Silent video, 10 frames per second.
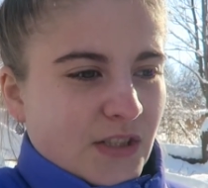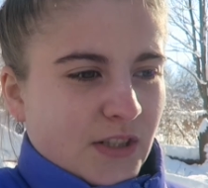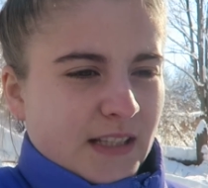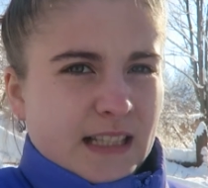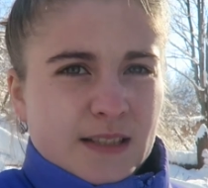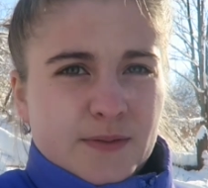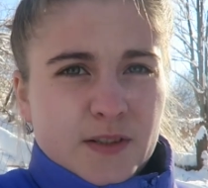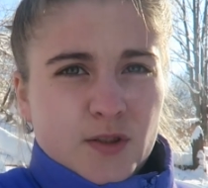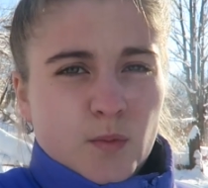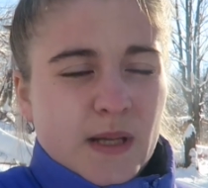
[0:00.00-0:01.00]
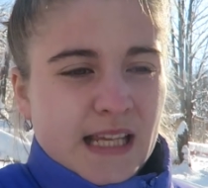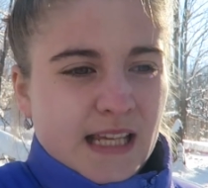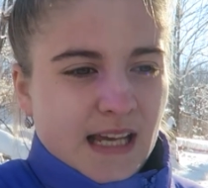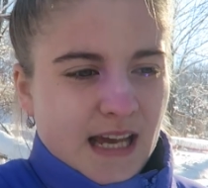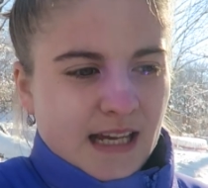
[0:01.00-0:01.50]
during this first
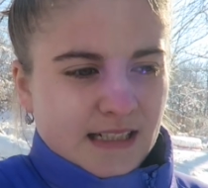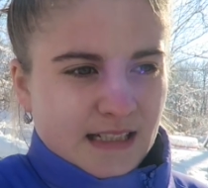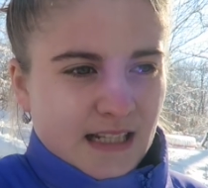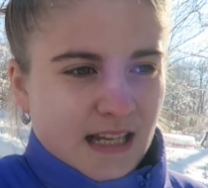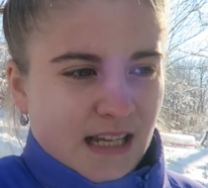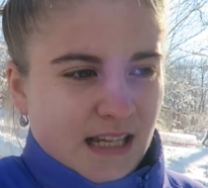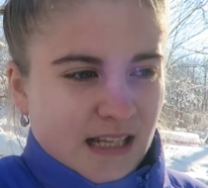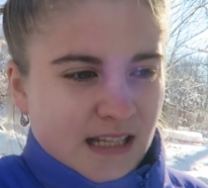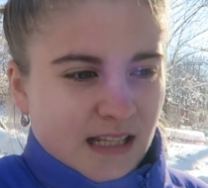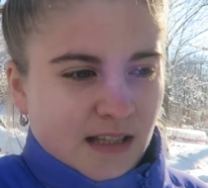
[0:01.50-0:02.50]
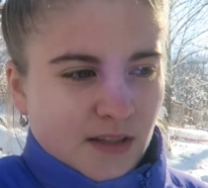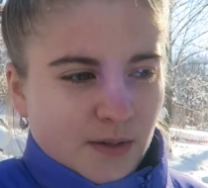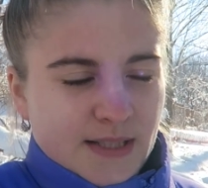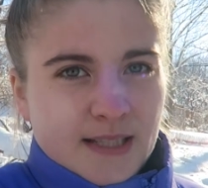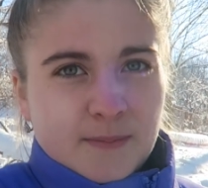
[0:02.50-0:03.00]
week, and there
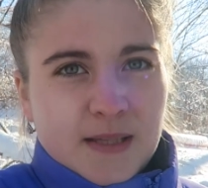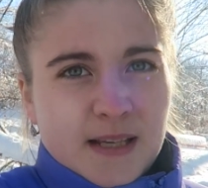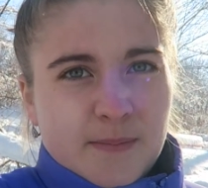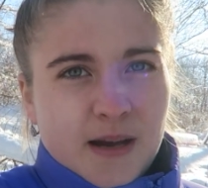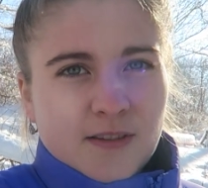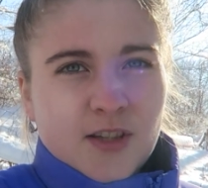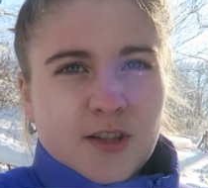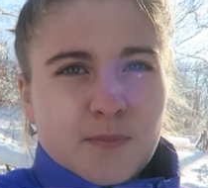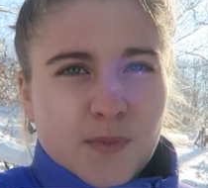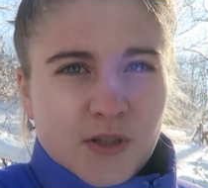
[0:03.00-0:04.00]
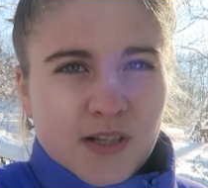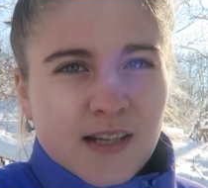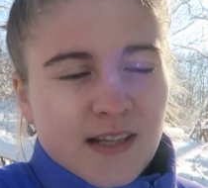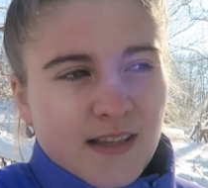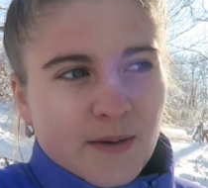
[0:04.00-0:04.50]
was something about the
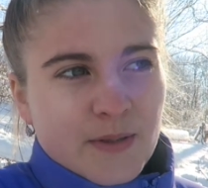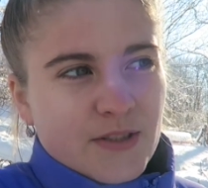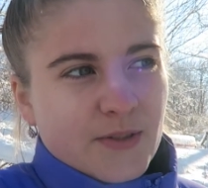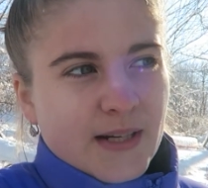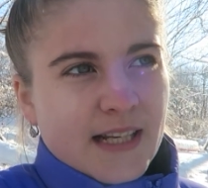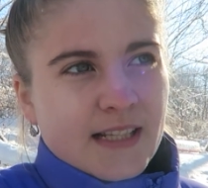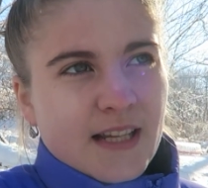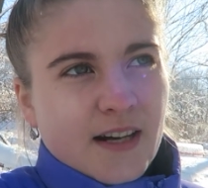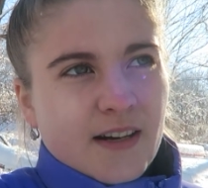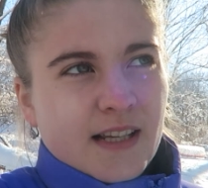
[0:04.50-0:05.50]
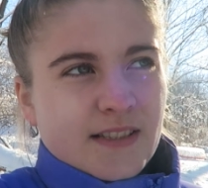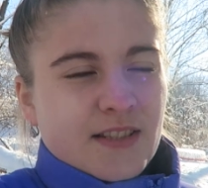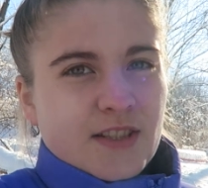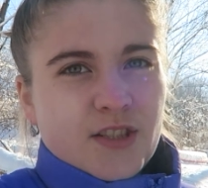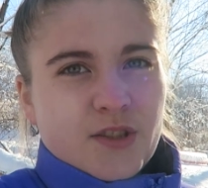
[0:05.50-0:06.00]
community that was created there in
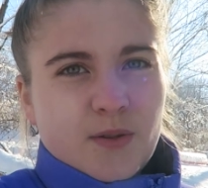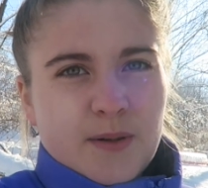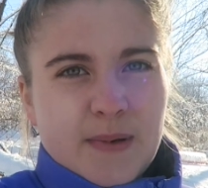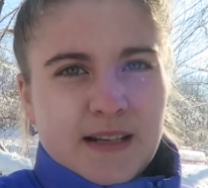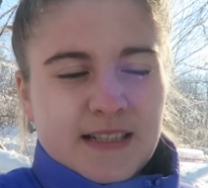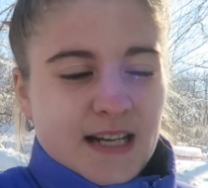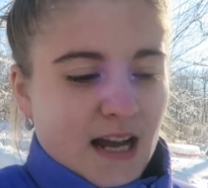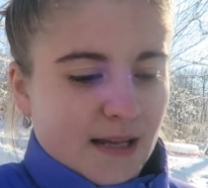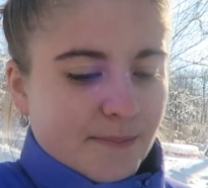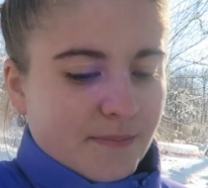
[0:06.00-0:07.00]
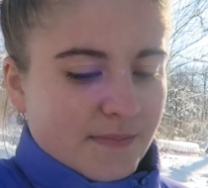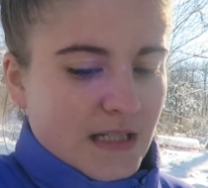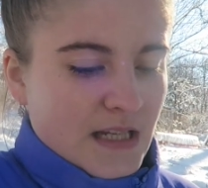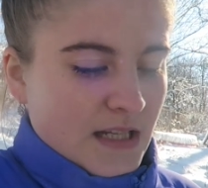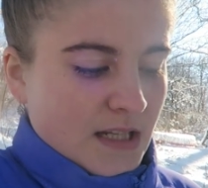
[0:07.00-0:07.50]
such a short amount of time,
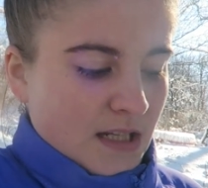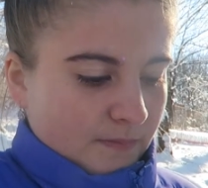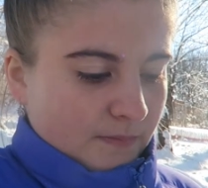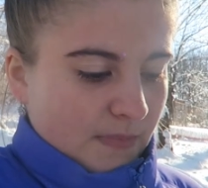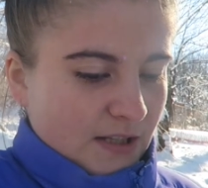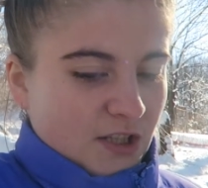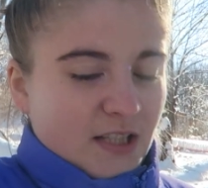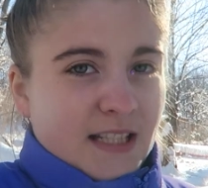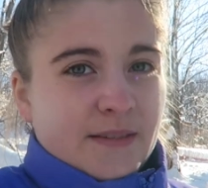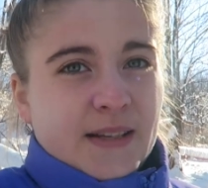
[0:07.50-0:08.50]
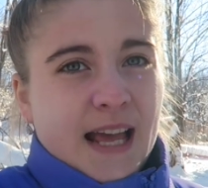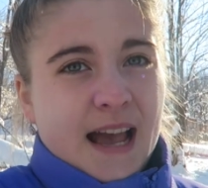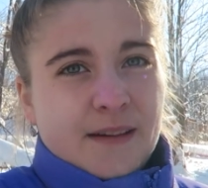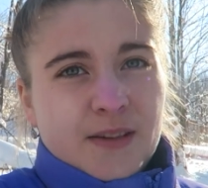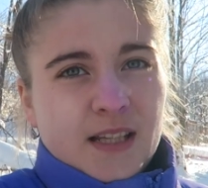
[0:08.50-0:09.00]
and just even
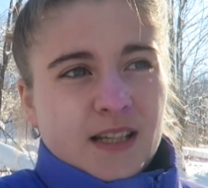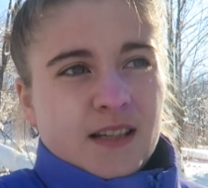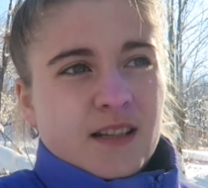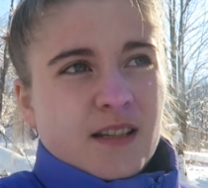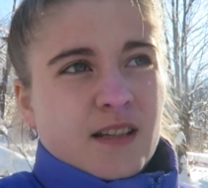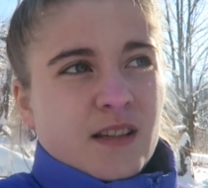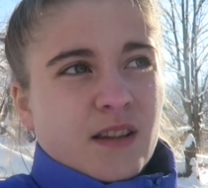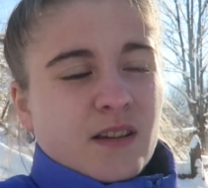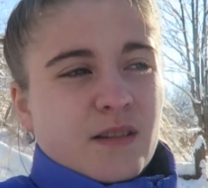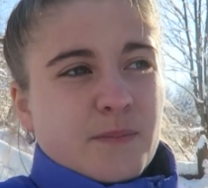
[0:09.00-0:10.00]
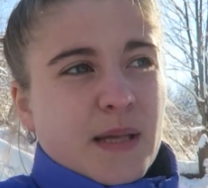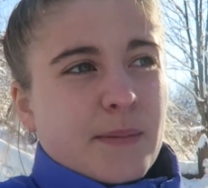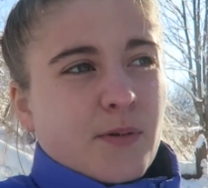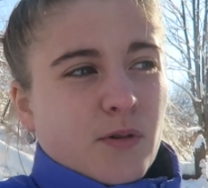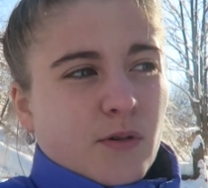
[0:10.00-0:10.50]
having
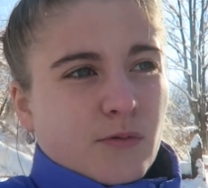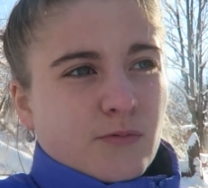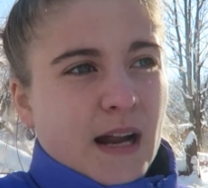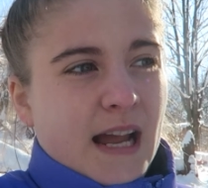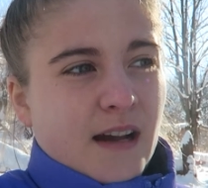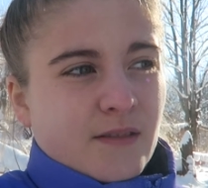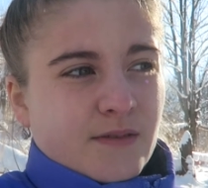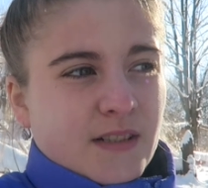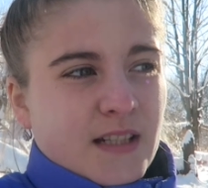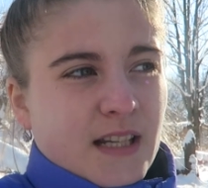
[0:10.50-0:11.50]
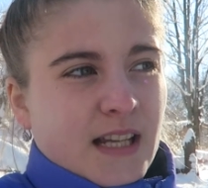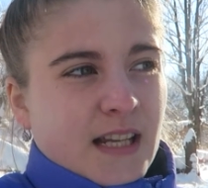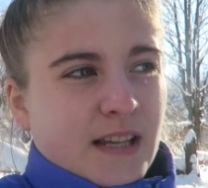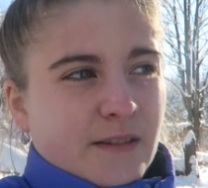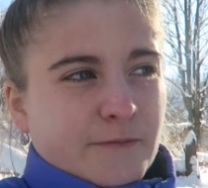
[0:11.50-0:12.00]
people around
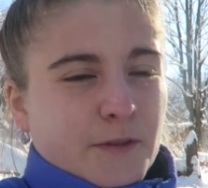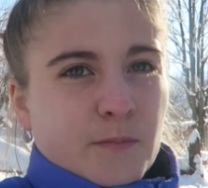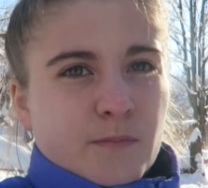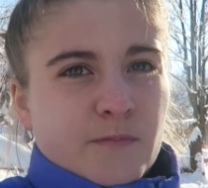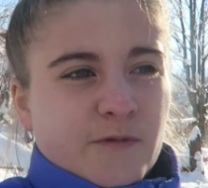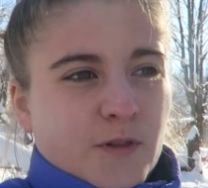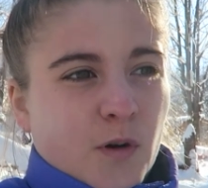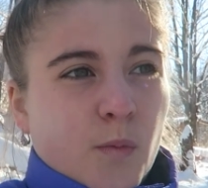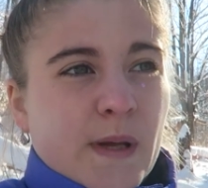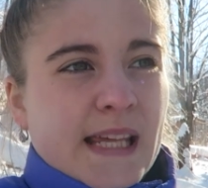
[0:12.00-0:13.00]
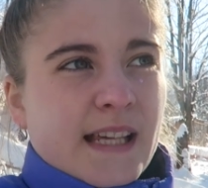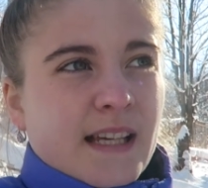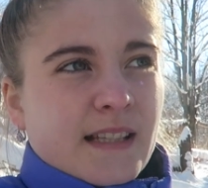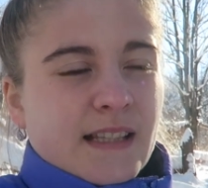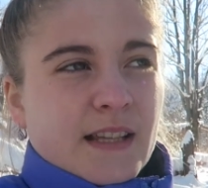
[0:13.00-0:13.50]
for a
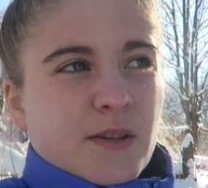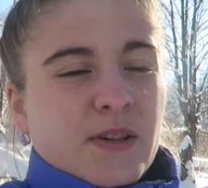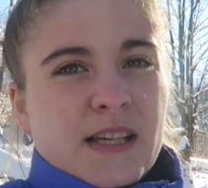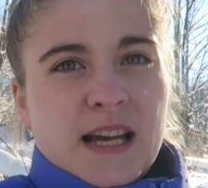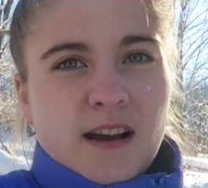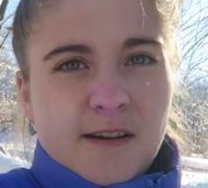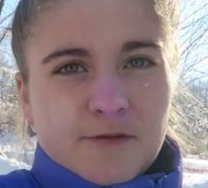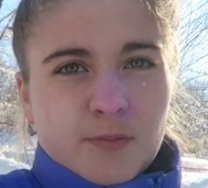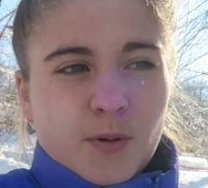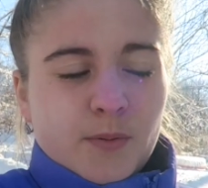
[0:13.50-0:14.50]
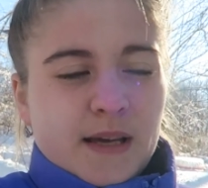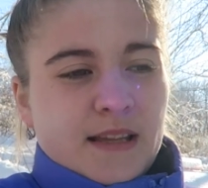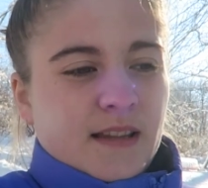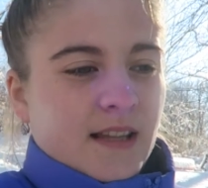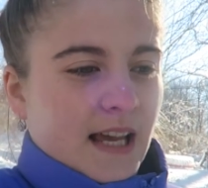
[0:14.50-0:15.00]
week that you can get comfortable
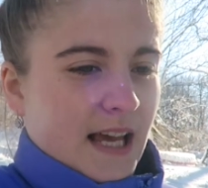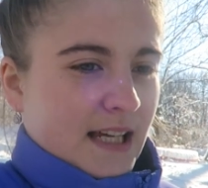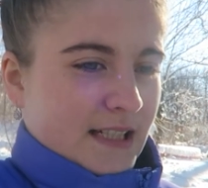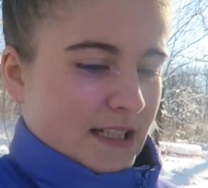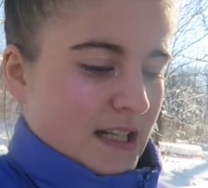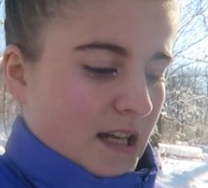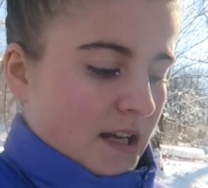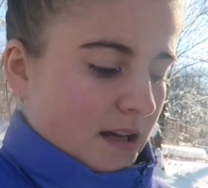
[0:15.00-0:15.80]
with and